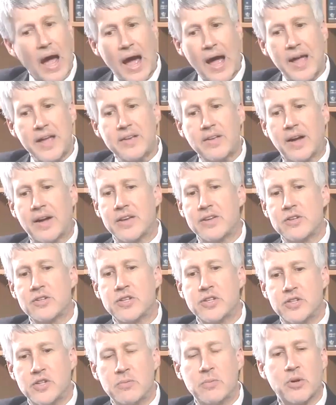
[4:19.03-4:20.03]
I
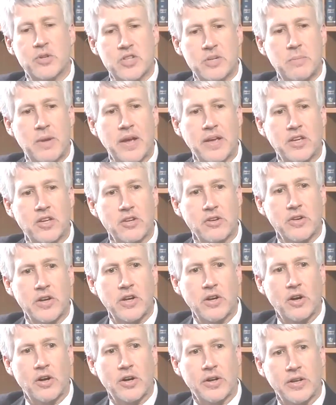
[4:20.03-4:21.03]
usually do most of my
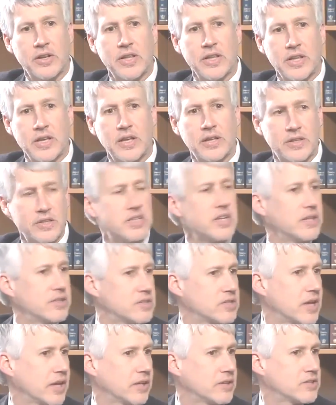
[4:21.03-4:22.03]
curing on the
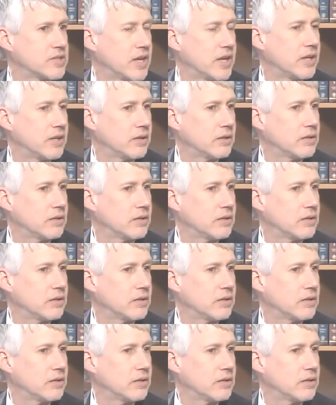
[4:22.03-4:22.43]
10-second setting.